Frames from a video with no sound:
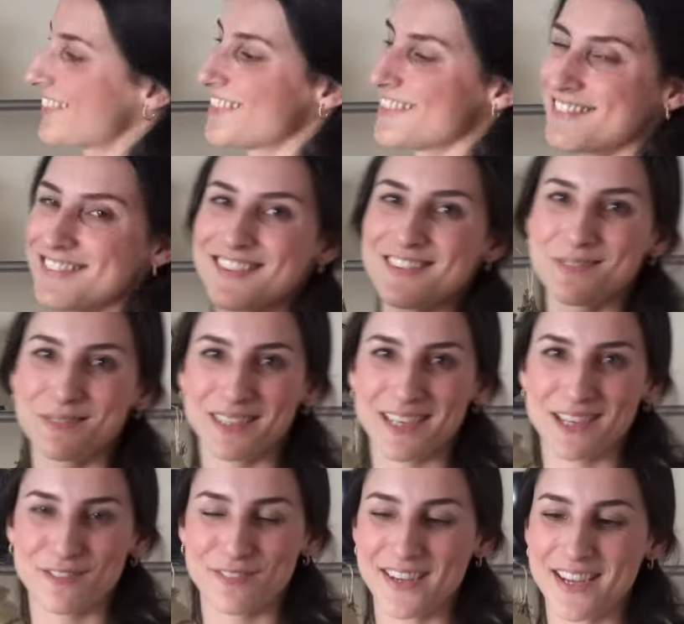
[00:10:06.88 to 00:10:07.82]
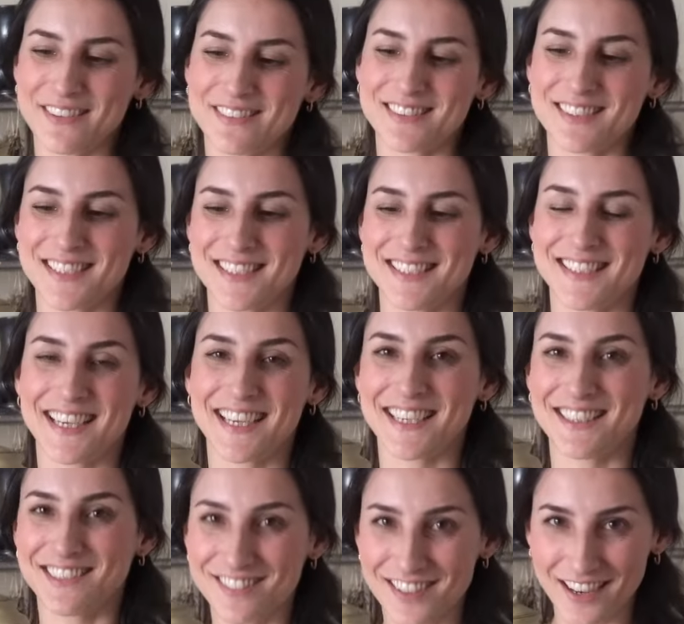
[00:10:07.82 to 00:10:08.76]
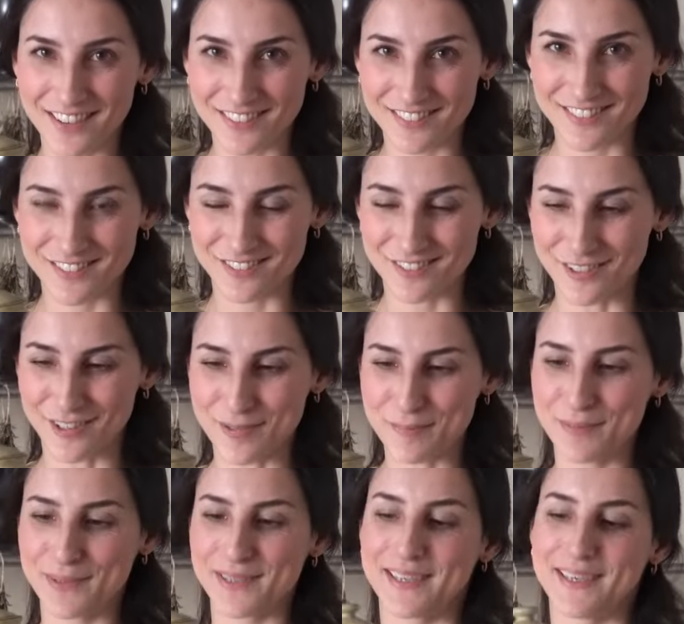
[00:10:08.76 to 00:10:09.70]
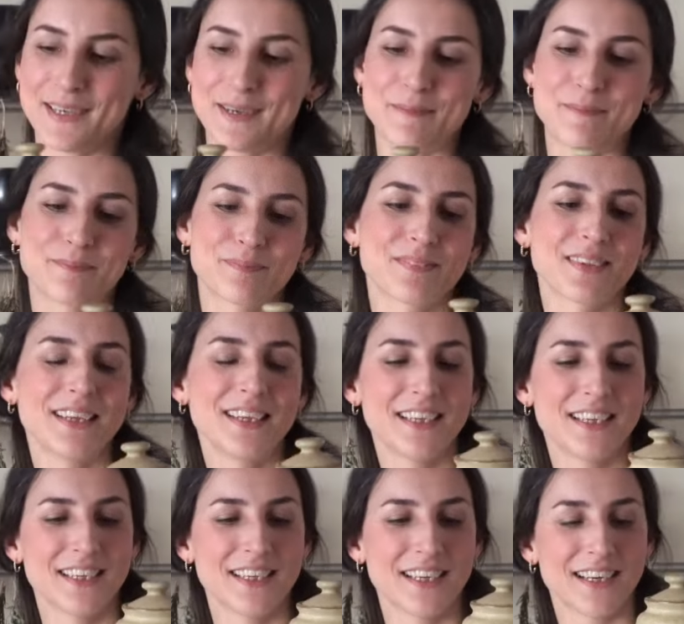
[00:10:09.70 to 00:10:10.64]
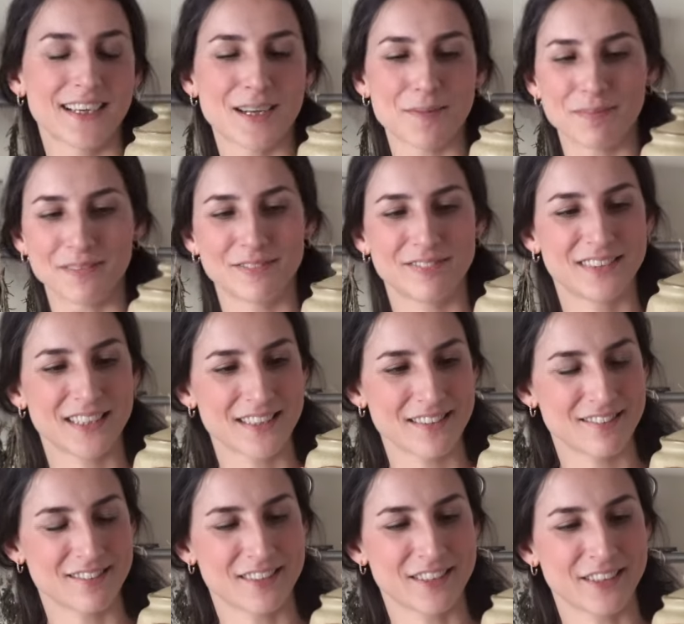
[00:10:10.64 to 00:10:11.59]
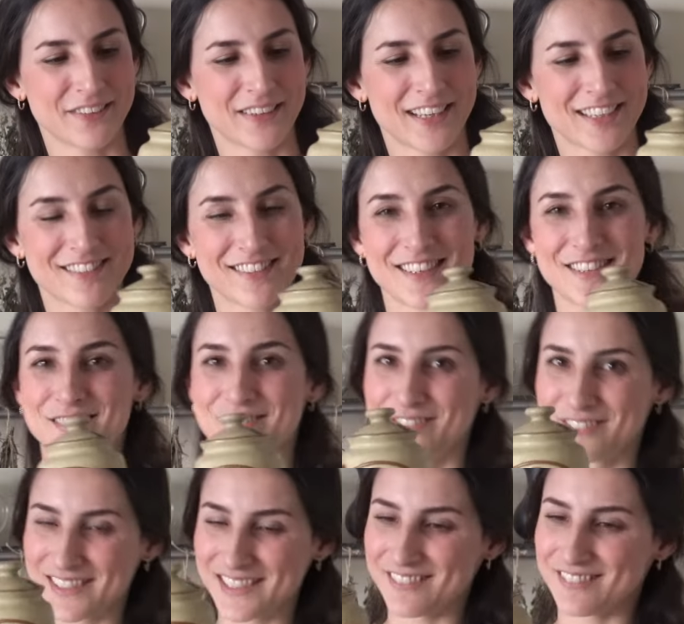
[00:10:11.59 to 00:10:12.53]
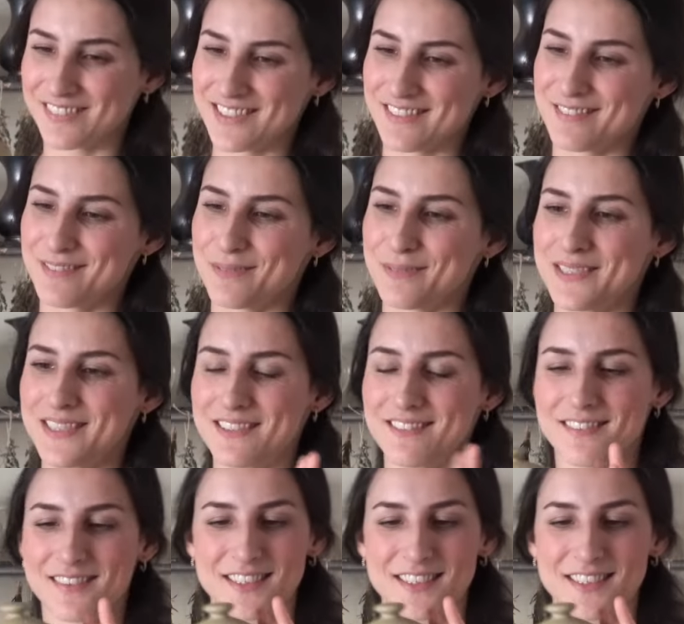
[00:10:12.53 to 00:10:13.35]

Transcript: This is what I found in a charity shop a couple of days ago, actually. It's really sweet.